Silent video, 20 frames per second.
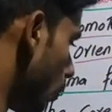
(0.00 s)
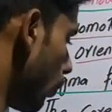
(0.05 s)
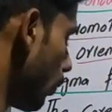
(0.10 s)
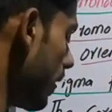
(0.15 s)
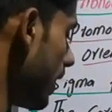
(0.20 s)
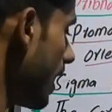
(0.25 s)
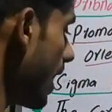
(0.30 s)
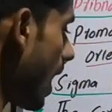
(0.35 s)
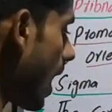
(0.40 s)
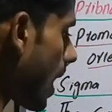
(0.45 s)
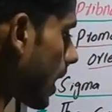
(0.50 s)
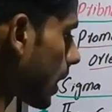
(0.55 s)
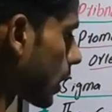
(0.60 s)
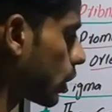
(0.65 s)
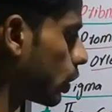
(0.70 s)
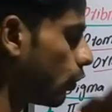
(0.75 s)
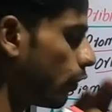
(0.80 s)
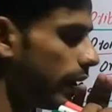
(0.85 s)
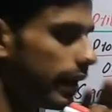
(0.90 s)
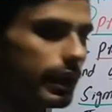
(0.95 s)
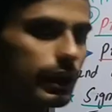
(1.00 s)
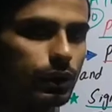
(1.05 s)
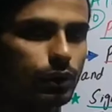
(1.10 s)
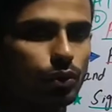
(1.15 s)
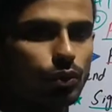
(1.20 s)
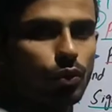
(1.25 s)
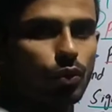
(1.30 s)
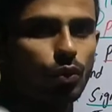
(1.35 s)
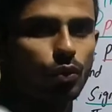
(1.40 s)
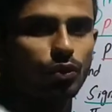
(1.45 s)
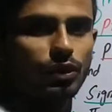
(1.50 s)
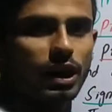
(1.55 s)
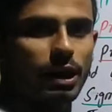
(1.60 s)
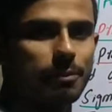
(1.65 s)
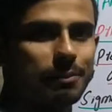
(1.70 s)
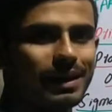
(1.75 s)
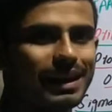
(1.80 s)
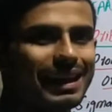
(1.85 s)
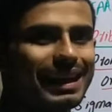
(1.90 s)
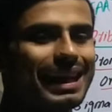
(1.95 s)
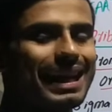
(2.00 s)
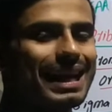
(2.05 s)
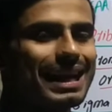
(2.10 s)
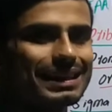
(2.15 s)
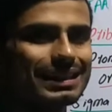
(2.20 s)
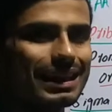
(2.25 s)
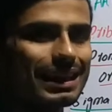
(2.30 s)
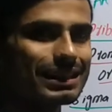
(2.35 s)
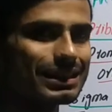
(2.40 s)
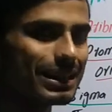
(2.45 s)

we are going to terminate the